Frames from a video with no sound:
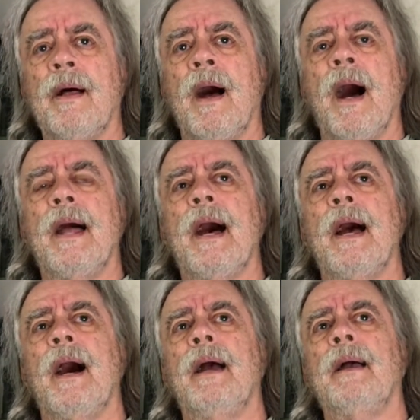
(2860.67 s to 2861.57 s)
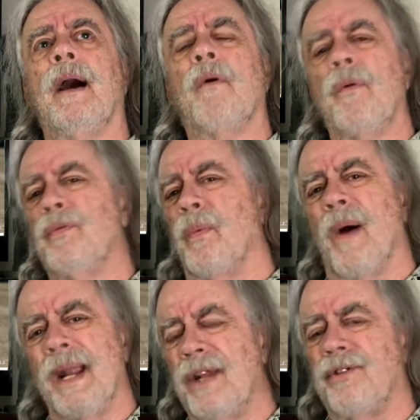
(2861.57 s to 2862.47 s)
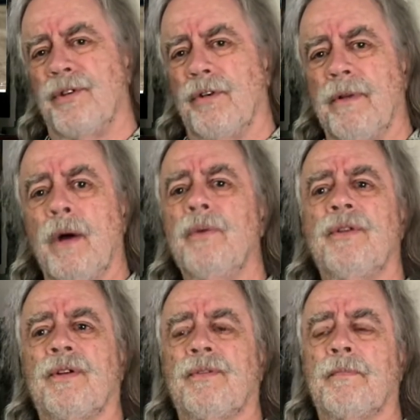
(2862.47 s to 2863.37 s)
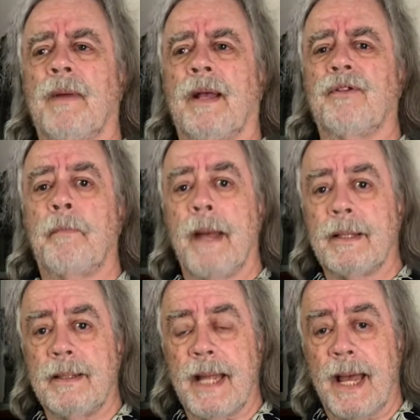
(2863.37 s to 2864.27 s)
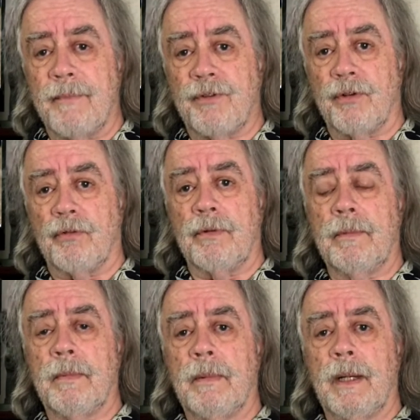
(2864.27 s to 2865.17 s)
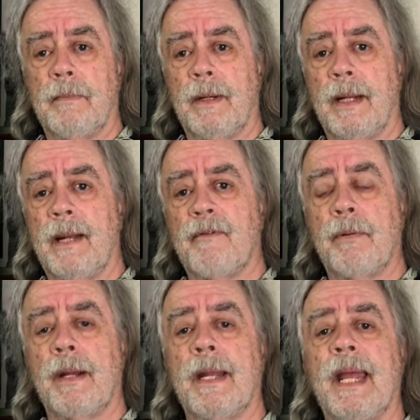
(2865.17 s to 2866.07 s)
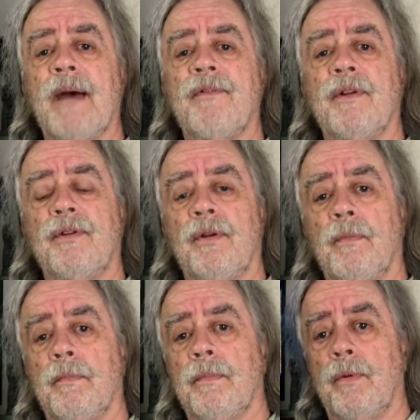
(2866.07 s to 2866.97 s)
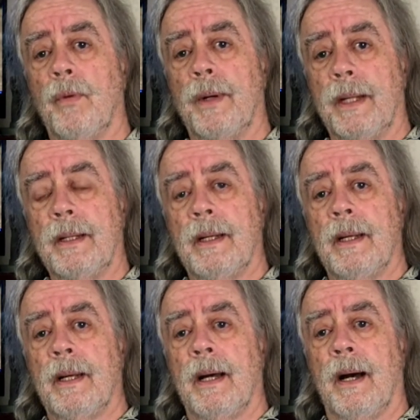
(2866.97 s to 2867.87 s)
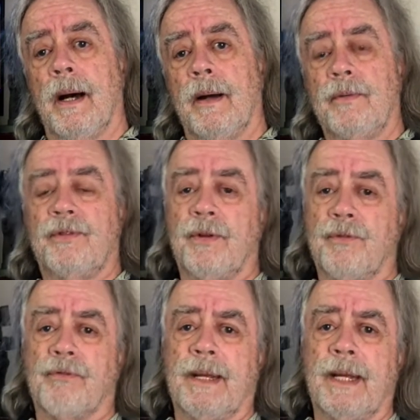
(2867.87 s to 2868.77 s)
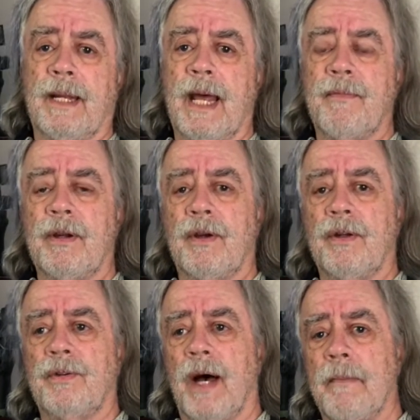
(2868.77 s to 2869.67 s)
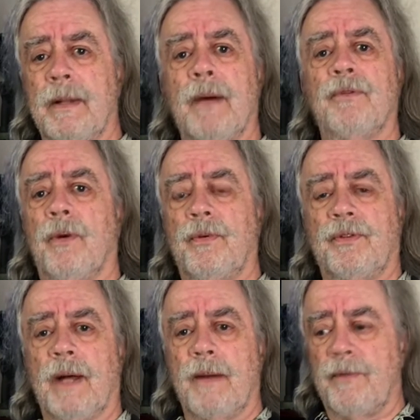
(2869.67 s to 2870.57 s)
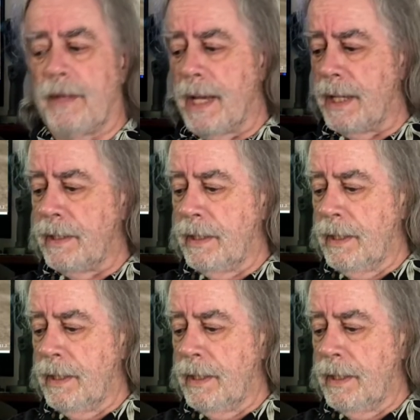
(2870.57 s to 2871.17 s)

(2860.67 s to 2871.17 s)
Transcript: I always wanted children. I always expected to have children, but I never put any effort into doing it. I was still drinking and having a good time, and there was always time for that.